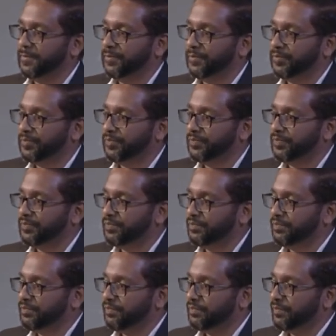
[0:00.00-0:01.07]

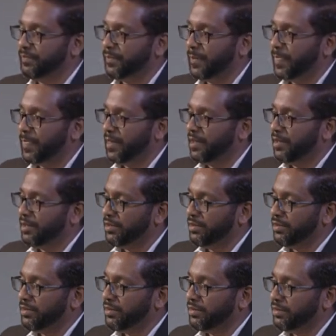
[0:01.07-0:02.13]

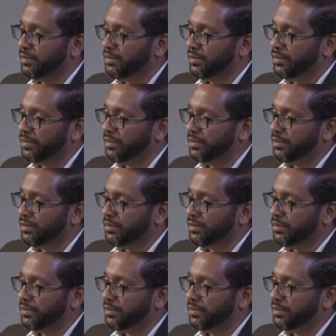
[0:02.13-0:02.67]
Nothing is said.